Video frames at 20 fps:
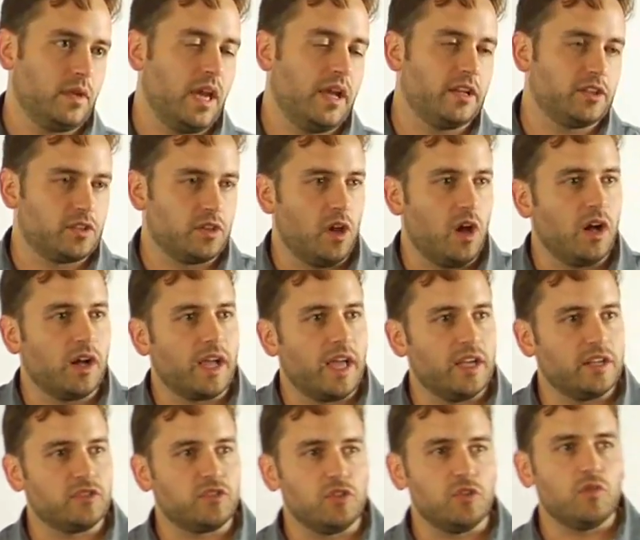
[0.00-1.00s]
And as long
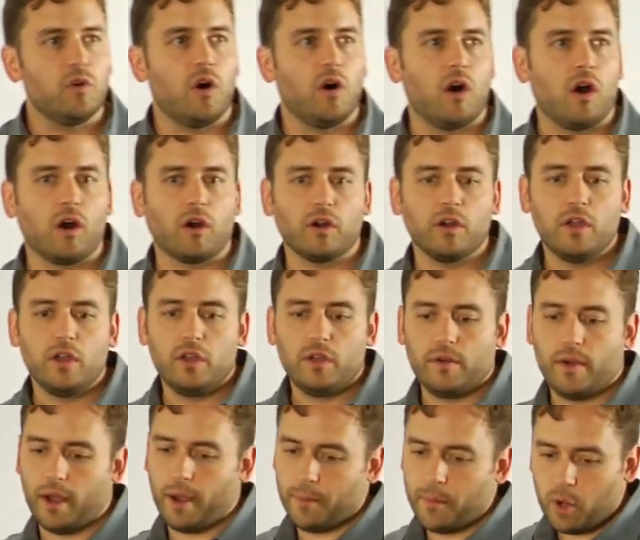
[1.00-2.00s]
as you are
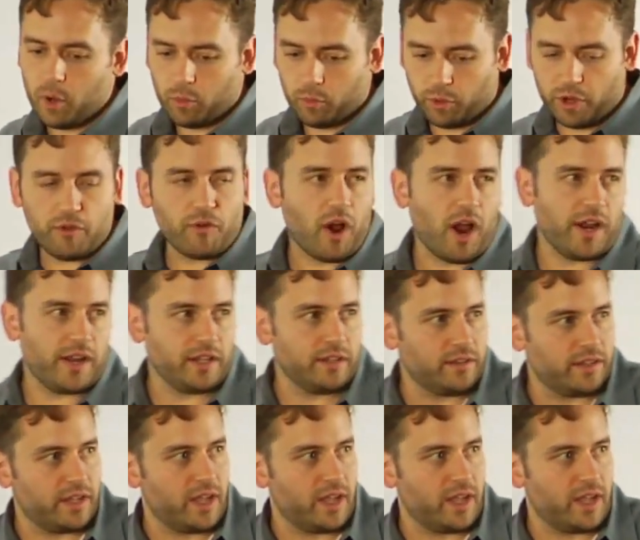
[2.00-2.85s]
rewriting